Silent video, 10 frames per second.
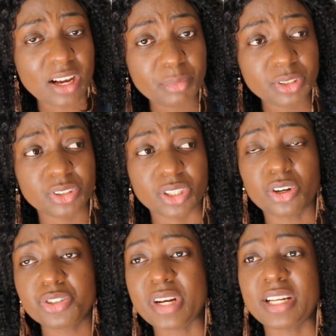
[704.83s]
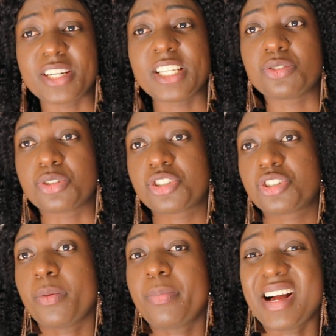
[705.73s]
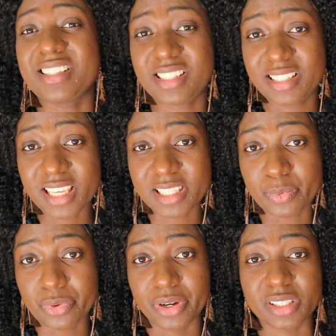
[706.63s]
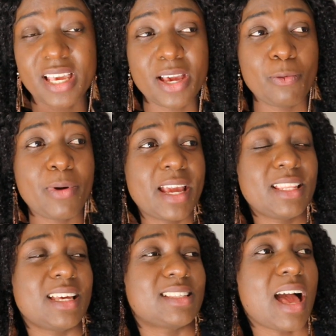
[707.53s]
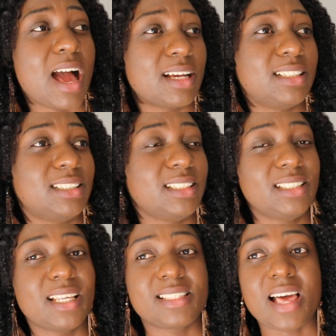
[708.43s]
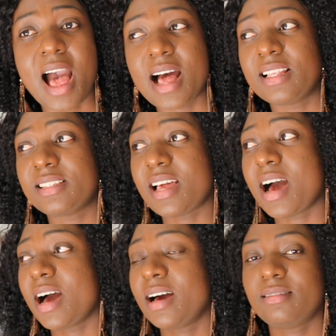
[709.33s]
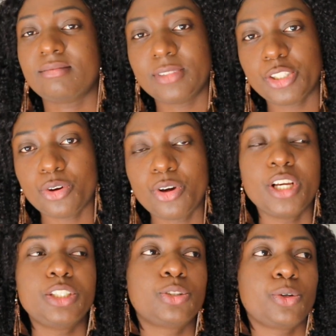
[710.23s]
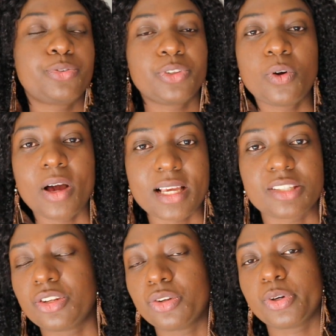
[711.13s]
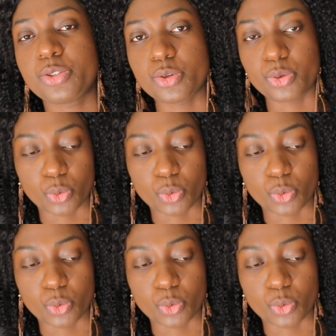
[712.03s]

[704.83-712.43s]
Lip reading: like coming to the country and trying to shop at Sainsbury's, where there's Aldi, there's Asda, you know. So if you don't ask, you're not going to